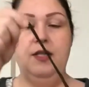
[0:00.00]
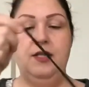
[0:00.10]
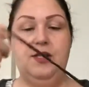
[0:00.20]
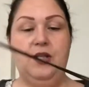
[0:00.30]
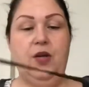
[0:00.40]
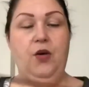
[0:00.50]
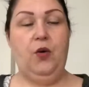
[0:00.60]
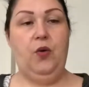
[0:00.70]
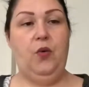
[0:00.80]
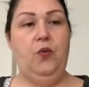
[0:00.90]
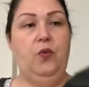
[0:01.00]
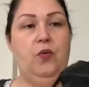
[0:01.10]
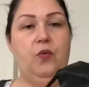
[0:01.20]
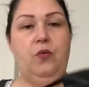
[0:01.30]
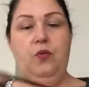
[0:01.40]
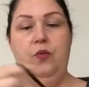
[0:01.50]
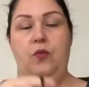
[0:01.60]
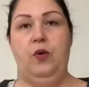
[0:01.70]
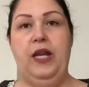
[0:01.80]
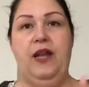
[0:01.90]
So
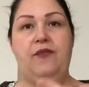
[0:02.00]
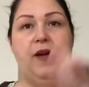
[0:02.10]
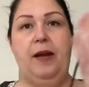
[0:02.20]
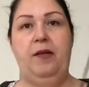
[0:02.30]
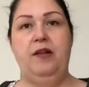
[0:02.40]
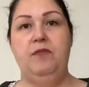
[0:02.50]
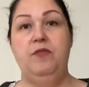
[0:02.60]
if I'm